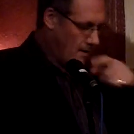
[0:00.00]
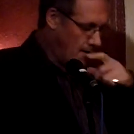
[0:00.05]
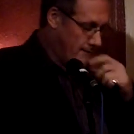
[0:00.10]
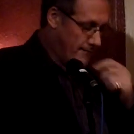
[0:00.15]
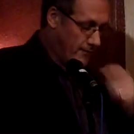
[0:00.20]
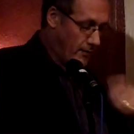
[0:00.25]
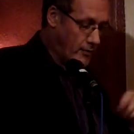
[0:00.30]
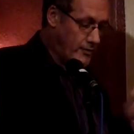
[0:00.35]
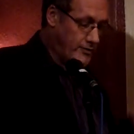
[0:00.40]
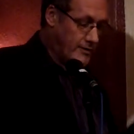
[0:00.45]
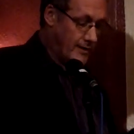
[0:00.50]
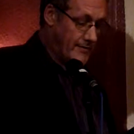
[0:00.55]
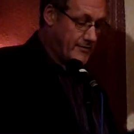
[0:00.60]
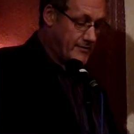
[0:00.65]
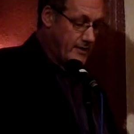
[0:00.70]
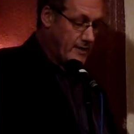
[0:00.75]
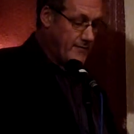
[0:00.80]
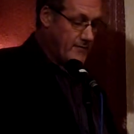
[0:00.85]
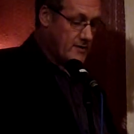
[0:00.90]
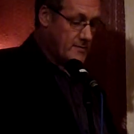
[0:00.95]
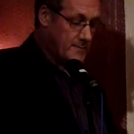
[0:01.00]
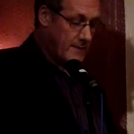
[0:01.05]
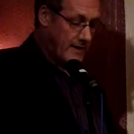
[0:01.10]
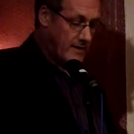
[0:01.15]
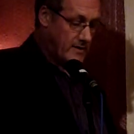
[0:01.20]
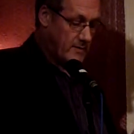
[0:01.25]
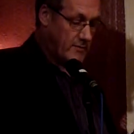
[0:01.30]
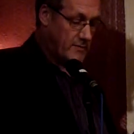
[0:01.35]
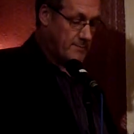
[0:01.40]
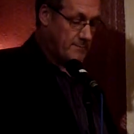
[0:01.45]
Fortunately, the Chief
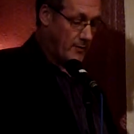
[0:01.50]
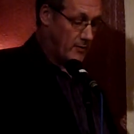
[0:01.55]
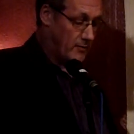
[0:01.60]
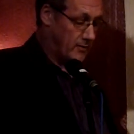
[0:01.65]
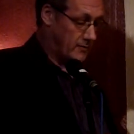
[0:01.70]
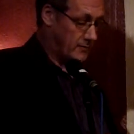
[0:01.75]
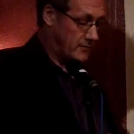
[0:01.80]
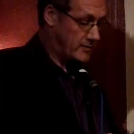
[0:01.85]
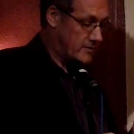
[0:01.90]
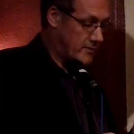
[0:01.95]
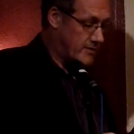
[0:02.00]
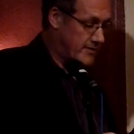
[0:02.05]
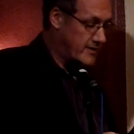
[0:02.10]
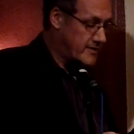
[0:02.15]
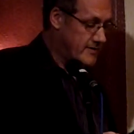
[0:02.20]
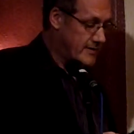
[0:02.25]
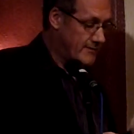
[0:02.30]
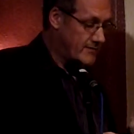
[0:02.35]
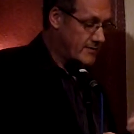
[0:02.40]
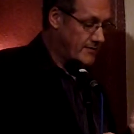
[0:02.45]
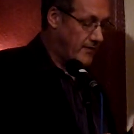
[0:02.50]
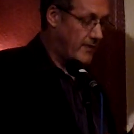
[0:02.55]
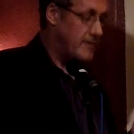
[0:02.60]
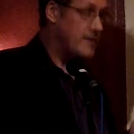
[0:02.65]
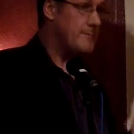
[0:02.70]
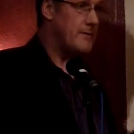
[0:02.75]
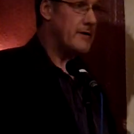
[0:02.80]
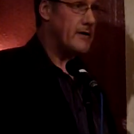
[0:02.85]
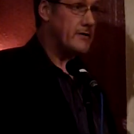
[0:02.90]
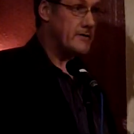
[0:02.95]
Inspector was bald, so I didn't have to find
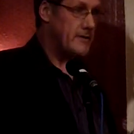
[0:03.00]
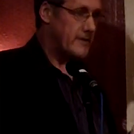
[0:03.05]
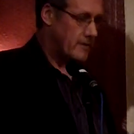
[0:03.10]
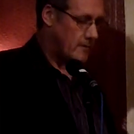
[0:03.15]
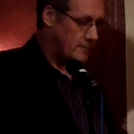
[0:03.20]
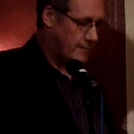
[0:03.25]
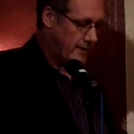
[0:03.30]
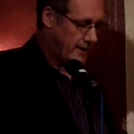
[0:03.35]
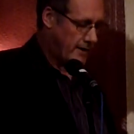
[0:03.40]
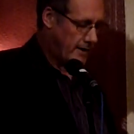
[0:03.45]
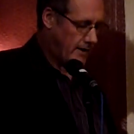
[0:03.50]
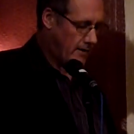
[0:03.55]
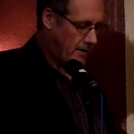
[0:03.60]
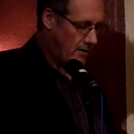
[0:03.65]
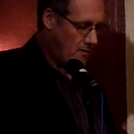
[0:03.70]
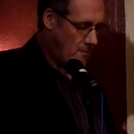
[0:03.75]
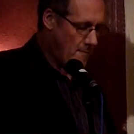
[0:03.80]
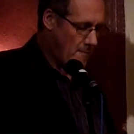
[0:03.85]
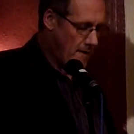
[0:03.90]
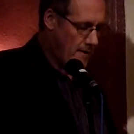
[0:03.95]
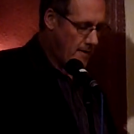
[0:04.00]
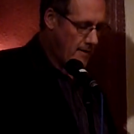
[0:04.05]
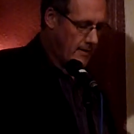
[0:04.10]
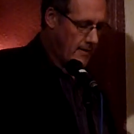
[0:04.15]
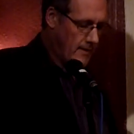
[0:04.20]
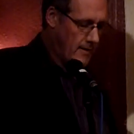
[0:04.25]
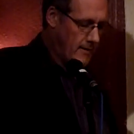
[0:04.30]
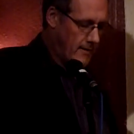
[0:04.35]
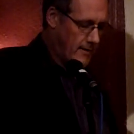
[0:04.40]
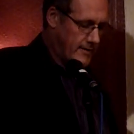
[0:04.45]
a parting or buy a comb.
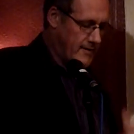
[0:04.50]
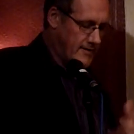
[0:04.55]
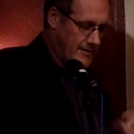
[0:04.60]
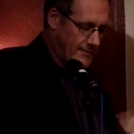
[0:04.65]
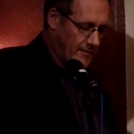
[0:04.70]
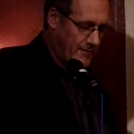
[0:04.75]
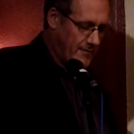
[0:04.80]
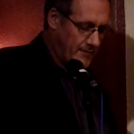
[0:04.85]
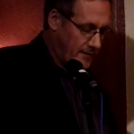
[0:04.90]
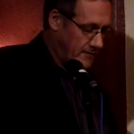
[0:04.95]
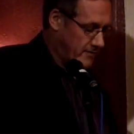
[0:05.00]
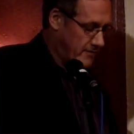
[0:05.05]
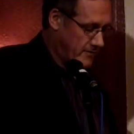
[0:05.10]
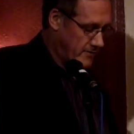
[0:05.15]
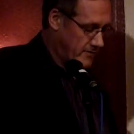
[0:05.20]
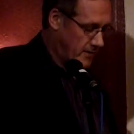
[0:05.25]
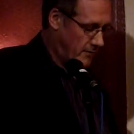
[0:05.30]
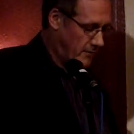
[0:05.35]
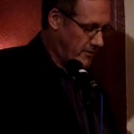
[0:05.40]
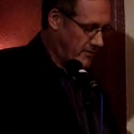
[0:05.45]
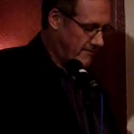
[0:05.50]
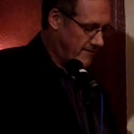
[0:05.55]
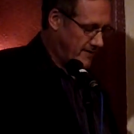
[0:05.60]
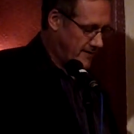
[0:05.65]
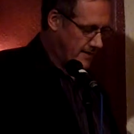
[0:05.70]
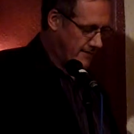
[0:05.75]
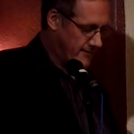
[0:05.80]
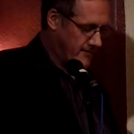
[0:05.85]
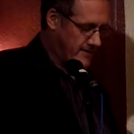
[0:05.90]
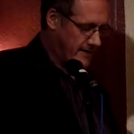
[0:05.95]
I didn't have the funds, not with
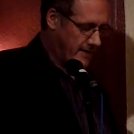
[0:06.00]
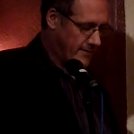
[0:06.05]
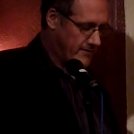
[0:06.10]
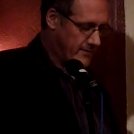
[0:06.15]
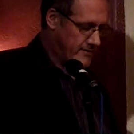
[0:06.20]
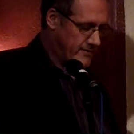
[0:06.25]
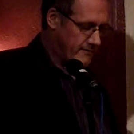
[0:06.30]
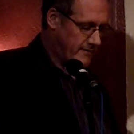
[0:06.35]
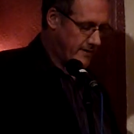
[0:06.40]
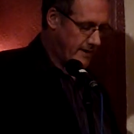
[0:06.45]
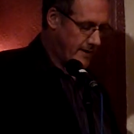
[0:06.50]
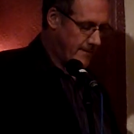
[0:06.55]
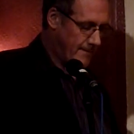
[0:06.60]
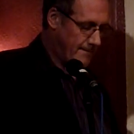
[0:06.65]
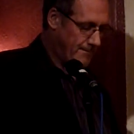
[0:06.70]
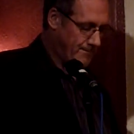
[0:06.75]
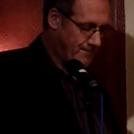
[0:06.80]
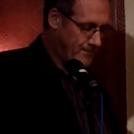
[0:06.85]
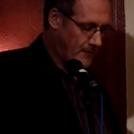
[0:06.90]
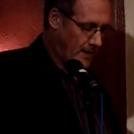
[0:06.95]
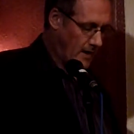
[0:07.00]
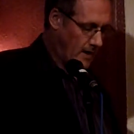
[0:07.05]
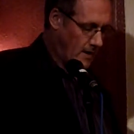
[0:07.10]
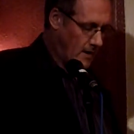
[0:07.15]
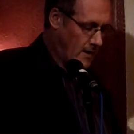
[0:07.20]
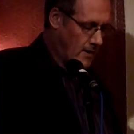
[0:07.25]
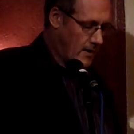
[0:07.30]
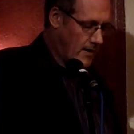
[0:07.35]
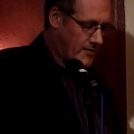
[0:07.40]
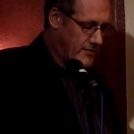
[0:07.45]
already having to get the string.
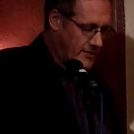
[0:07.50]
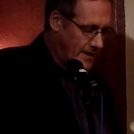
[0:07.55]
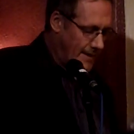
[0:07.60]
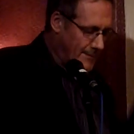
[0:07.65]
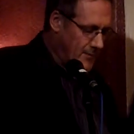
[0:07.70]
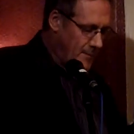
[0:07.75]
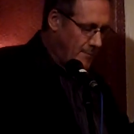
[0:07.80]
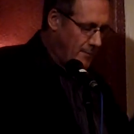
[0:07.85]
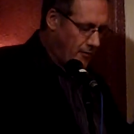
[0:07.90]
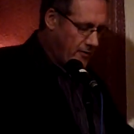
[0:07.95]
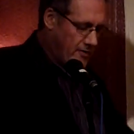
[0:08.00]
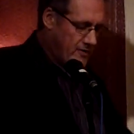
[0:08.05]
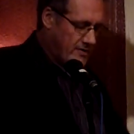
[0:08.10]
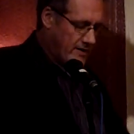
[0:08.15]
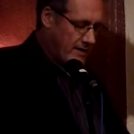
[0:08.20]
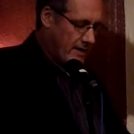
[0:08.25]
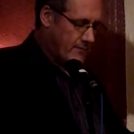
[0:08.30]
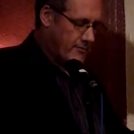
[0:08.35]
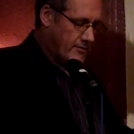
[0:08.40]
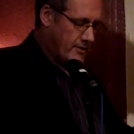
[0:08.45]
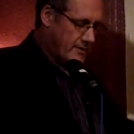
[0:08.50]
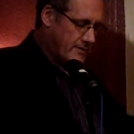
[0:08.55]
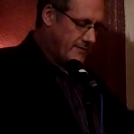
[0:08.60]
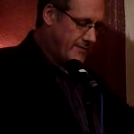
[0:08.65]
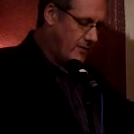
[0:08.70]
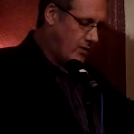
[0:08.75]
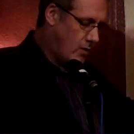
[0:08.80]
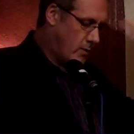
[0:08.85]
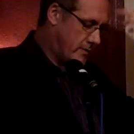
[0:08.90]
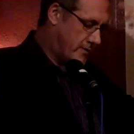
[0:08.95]
I jabbed the point down just
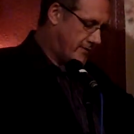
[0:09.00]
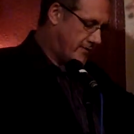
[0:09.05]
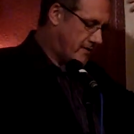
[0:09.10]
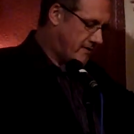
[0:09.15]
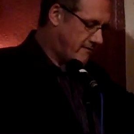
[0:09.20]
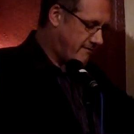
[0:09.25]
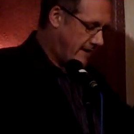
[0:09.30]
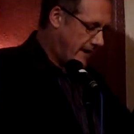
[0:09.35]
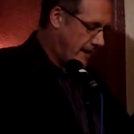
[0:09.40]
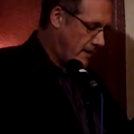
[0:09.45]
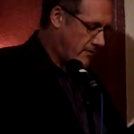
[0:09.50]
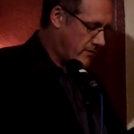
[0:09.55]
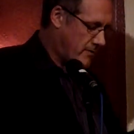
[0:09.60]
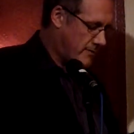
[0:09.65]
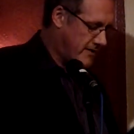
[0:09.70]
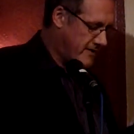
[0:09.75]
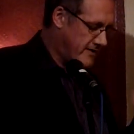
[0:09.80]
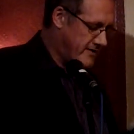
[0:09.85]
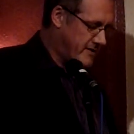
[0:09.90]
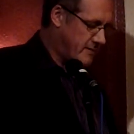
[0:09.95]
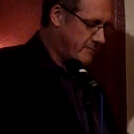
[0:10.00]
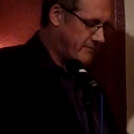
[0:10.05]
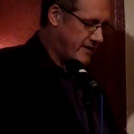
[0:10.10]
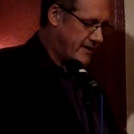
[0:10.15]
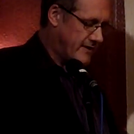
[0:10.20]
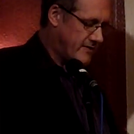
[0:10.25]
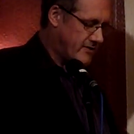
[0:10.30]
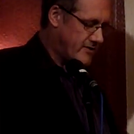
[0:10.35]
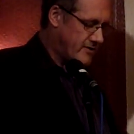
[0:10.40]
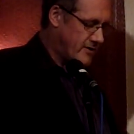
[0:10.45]
forward of the crown, but it didn't
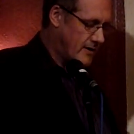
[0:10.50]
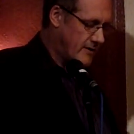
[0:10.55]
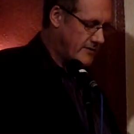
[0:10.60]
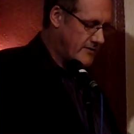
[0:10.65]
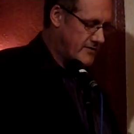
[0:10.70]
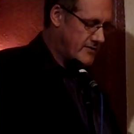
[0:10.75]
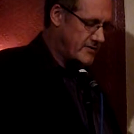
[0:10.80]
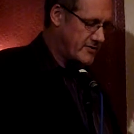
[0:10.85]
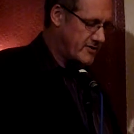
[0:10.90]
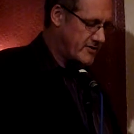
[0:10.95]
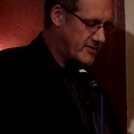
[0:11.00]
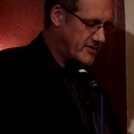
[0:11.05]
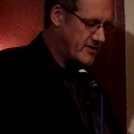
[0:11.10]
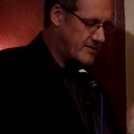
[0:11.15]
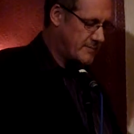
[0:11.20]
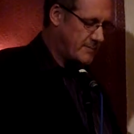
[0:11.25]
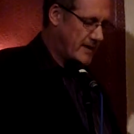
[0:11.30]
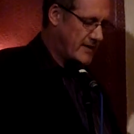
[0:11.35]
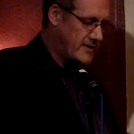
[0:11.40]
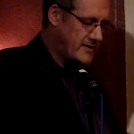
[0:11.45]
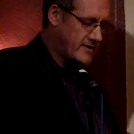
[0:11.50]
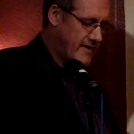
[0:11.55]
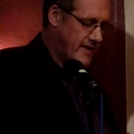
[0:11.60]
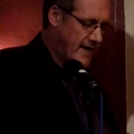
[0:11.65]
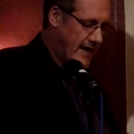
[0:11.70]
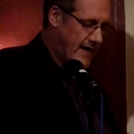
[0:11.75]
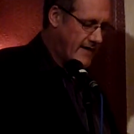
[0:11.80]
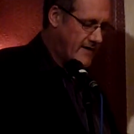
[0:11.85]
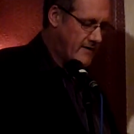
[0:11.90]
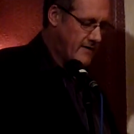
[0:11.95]
break the surface and just displaced the
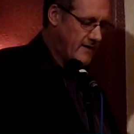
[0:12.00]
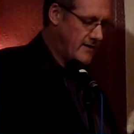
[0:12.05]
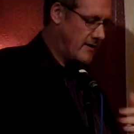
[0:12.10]
head,